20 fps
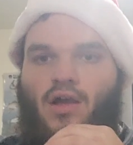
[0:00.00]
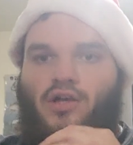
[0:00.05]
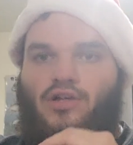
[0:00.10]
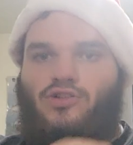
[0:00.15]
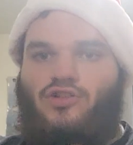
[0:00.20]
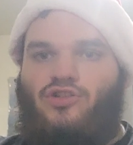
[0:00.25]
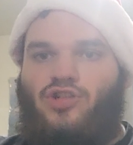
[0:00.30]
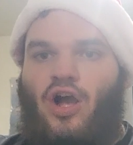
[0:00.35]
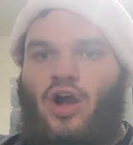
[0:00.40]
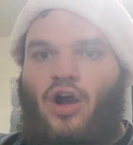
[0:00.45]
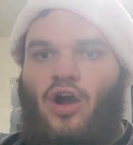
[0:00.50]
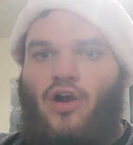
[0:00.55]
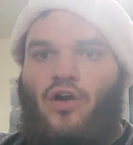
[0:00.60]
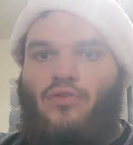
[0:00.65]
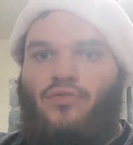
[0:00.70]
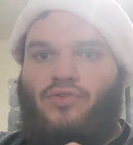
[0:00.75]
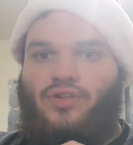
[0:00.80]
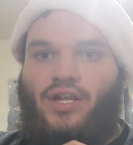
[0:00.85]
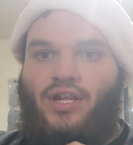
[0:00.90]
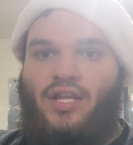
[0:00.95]

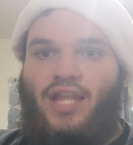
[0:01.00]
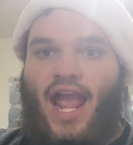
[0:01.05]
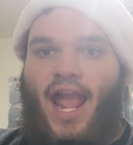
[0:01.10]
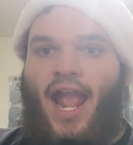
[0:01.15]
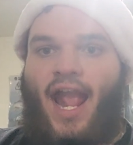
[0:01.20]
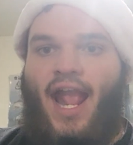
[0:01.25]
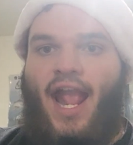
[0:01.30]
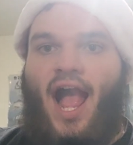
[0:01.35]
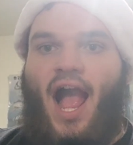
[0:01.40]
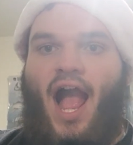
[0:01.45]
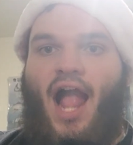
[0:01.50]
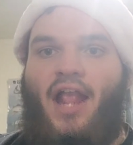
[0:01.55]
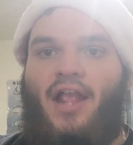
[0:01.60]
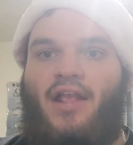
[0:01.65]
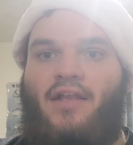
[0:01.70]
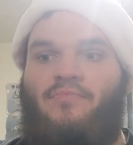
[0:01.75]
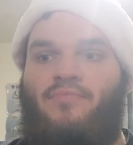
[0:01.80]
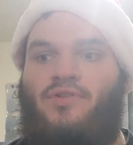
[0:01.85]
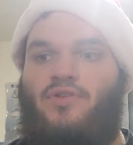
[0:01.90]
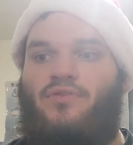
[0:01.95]
So, today I
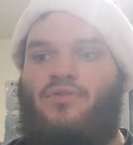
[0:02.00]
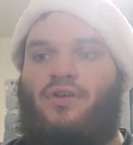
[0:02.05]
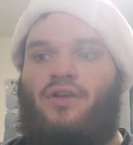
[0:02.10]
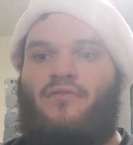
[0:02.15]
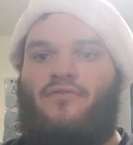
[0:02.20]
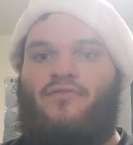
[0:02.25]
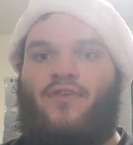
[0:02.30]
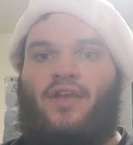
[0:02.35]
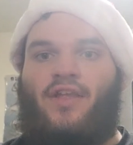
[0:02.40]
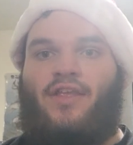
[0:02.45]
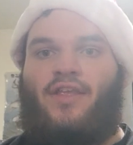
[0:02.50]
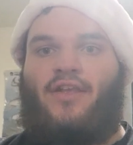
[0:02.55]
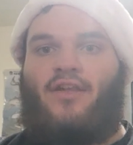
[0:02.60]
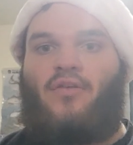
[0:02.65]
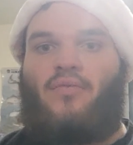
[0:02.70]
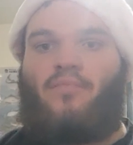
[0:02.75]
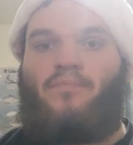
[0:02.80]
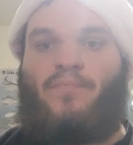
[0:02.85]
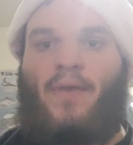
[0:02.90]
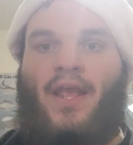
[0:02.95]
am doing a
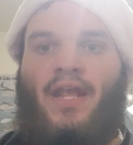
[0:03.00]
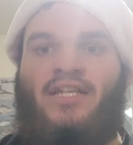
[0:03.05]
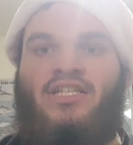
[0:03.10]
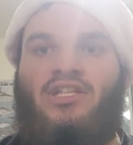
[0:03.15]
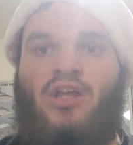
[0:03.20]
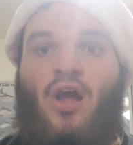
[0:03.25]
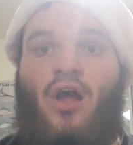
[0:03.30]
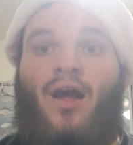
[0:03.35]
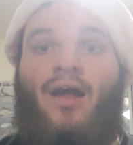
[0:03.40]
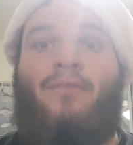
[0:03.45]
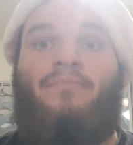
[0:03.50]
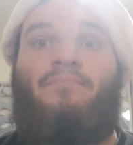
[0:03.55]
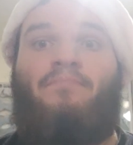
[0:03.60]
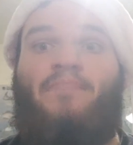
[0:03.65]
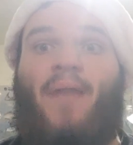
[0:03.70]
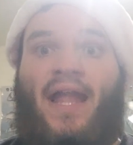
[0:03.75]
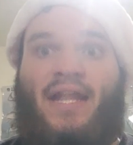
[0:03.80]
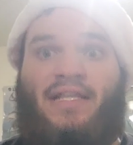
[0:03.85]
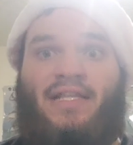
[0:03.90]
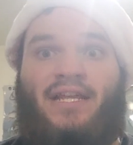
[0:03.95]
video based on
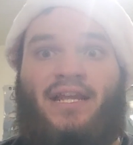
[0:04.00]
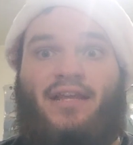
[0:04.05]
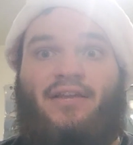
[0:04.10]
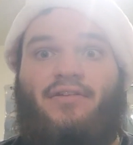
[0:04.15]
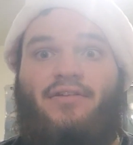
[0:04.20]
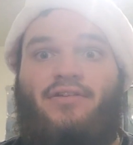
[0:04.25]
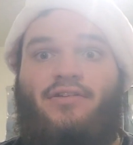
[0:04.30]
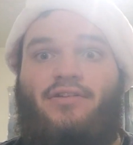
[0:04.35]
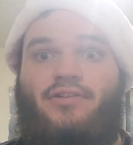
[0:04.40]
Bendy.